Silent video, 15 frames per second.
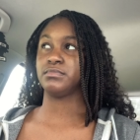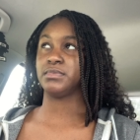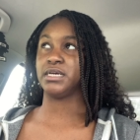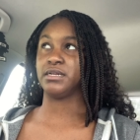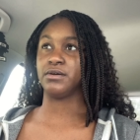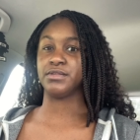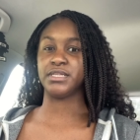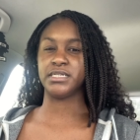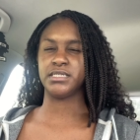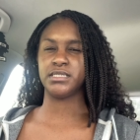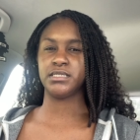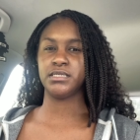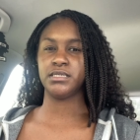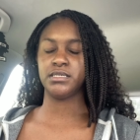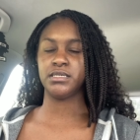
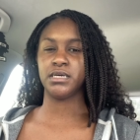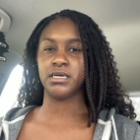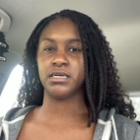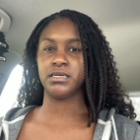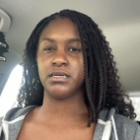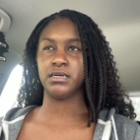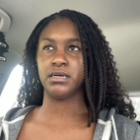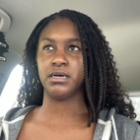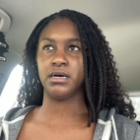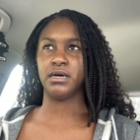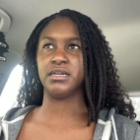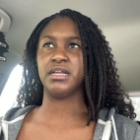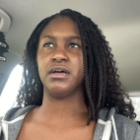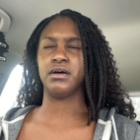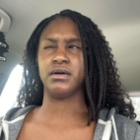inauthenticity yeah
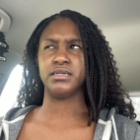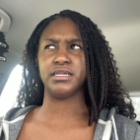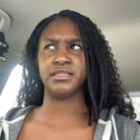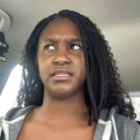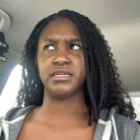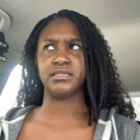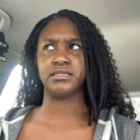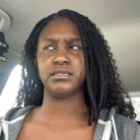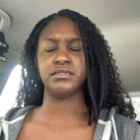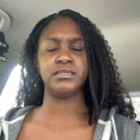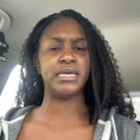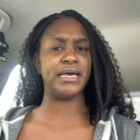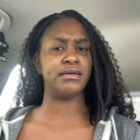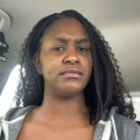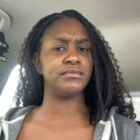Un- unauthentic
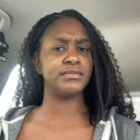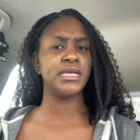yeah